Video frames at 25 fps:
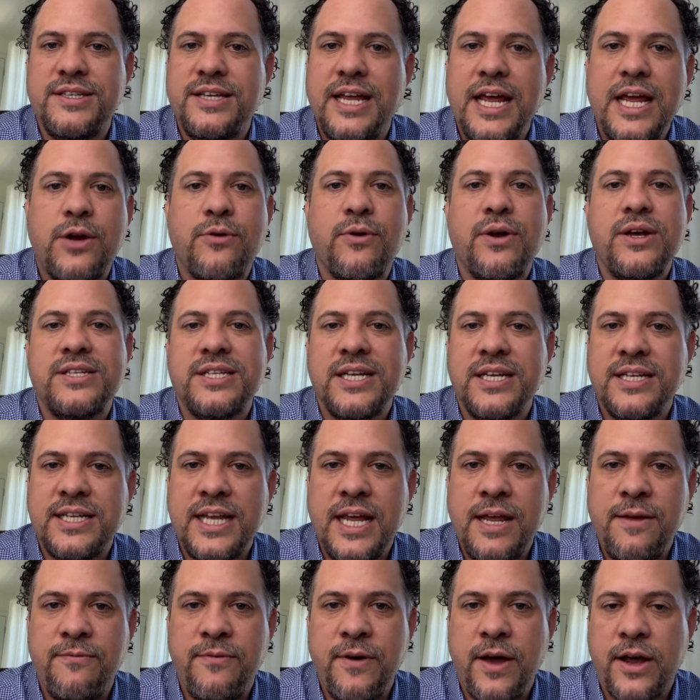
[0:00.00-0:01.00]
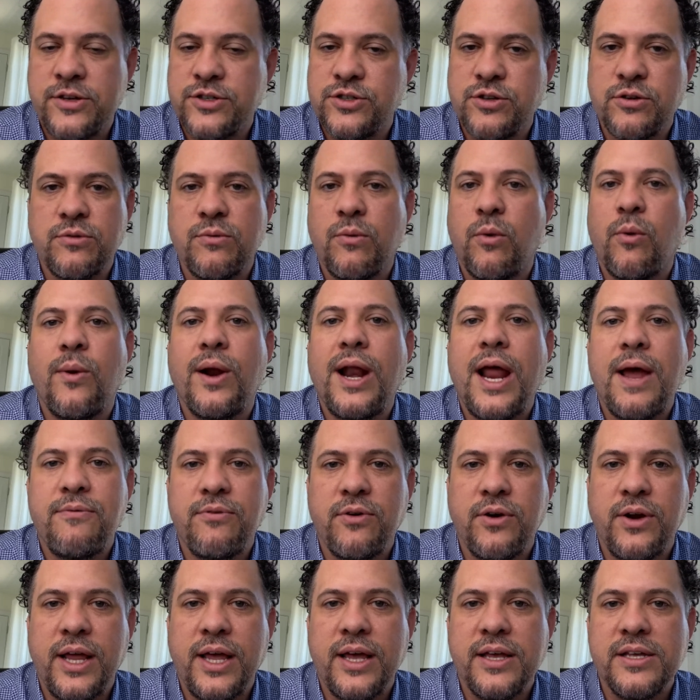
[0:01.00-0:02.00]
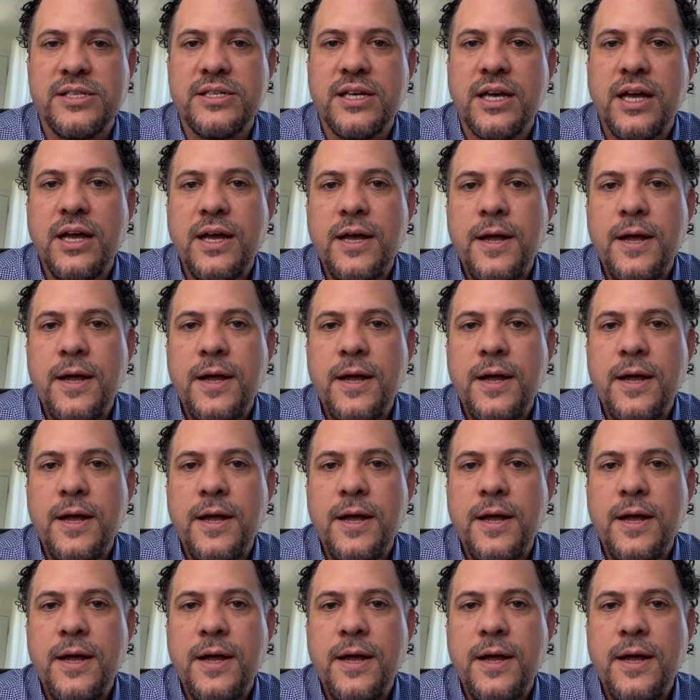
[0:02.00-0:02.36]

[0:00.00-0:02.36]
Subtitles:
decreasing defects or whatever it is.